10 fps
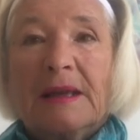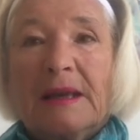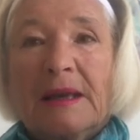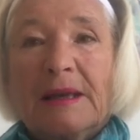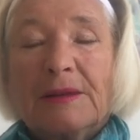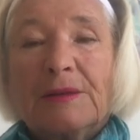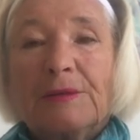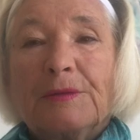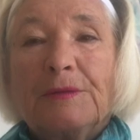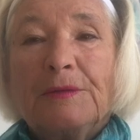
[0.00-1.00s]
and
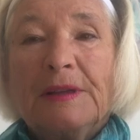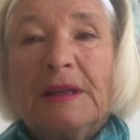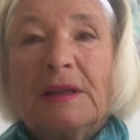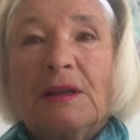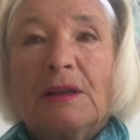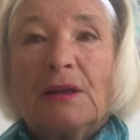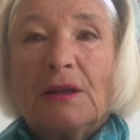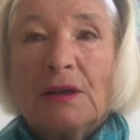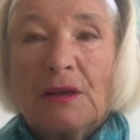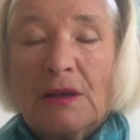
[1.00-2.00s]
feel
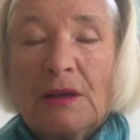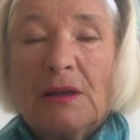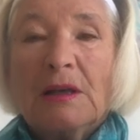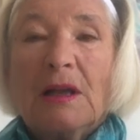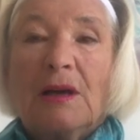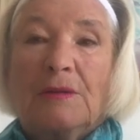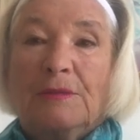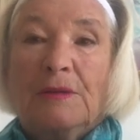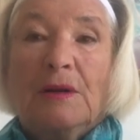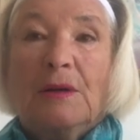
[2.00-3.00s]
her love
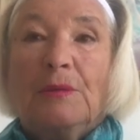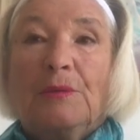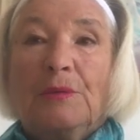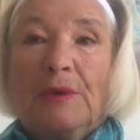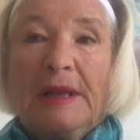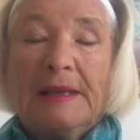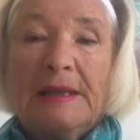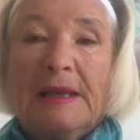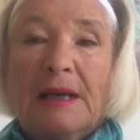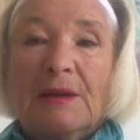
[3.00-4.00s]

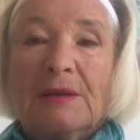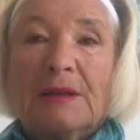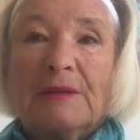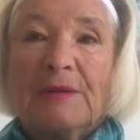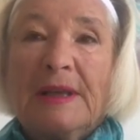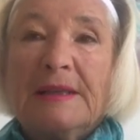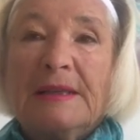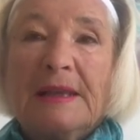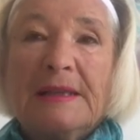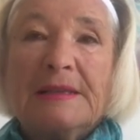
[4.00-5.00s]

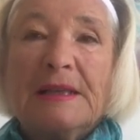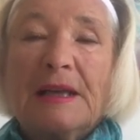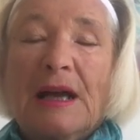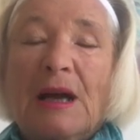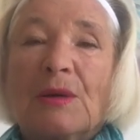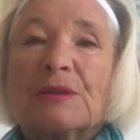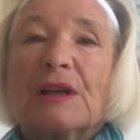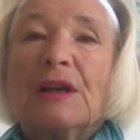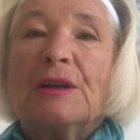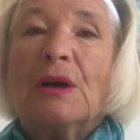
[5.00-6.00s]
radiating out
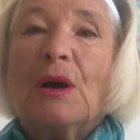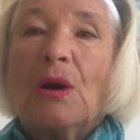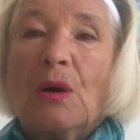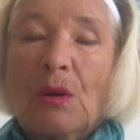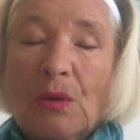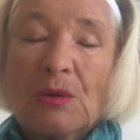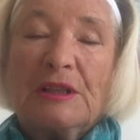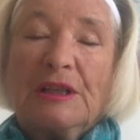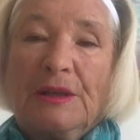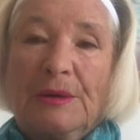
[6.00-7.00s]
and
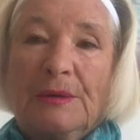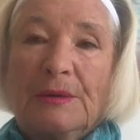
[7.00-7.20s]
holding you